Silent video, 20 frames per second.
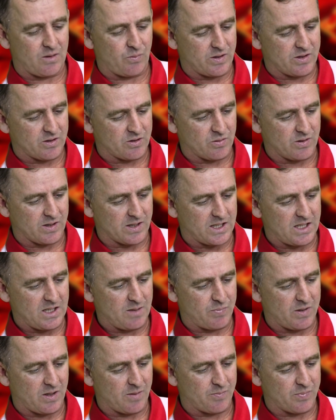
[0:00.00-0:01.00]
want to sort of
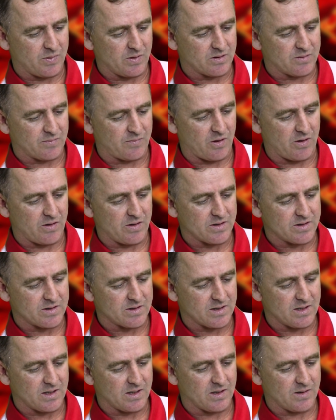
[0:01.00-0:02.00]
keep up as far
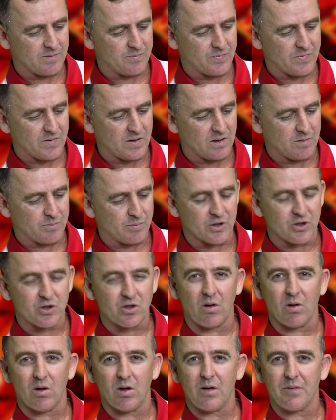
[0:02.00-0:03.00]
as
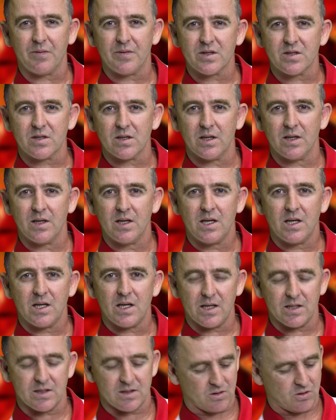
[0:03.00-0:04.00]
Patrol Officer
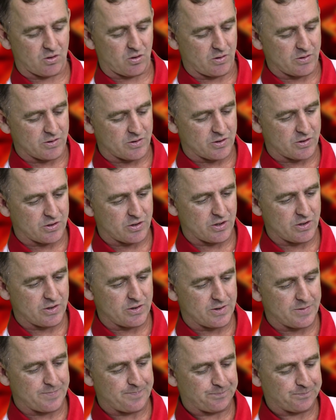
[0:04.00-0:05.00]
is
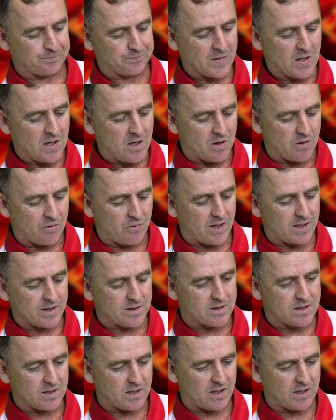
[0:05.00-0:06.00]
concerned.
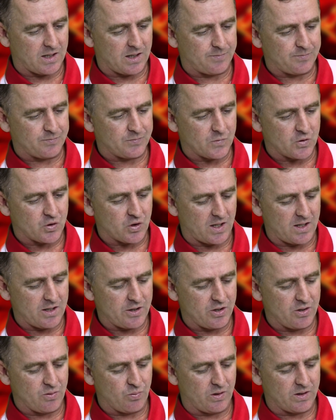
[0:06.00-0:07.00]
Right,
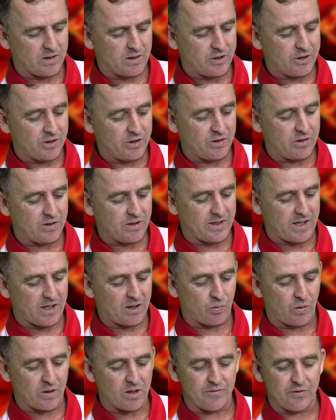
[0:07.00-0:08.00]

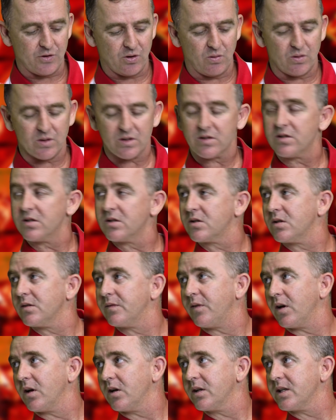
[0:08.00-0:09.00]
Shahil, one of your horses to
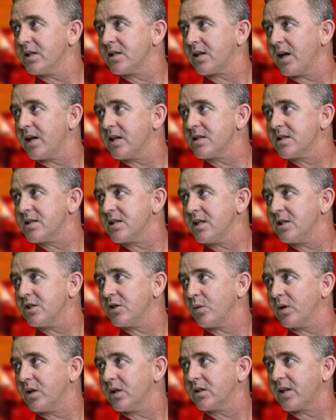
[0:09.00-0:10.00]
follow is Hastine.
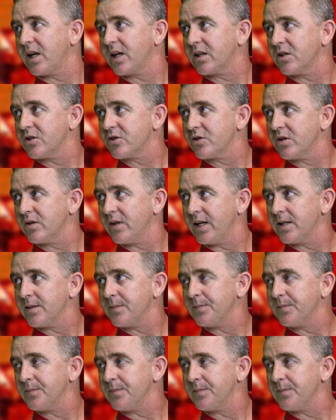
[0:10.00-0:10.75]
You want to take us through that?